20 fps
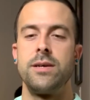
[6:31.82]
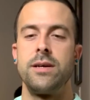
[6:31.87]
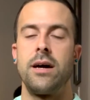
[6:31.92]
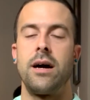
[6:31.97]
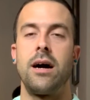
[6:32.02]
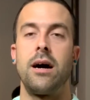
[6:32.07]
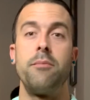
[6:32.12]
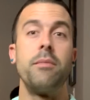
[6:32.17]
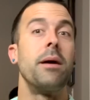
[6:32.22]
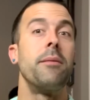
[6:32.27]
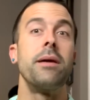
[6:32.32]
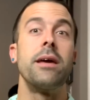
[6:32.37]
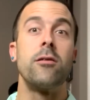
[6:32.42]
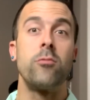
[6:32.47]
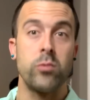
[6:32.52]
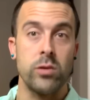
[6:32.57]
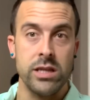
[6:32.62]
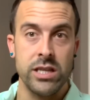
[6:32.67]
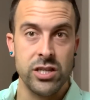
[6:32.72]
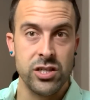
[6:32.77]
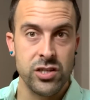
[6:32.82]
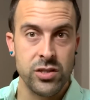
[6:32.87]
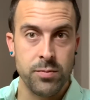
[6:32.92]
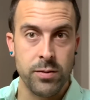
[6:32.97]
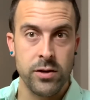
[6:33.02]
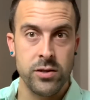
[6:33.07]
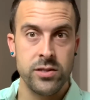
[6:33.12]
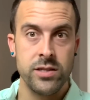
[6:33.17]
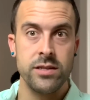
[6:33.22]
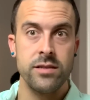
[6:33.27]
uh, maybe a religious
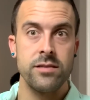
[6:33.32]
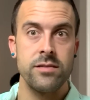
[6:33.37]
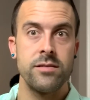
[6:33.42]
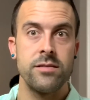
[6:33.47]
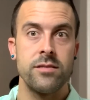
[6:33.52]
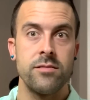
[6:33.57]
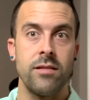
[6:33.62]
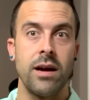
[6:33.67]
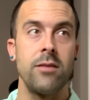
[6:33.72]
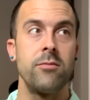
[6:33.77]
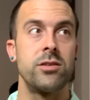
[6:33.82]
person, right?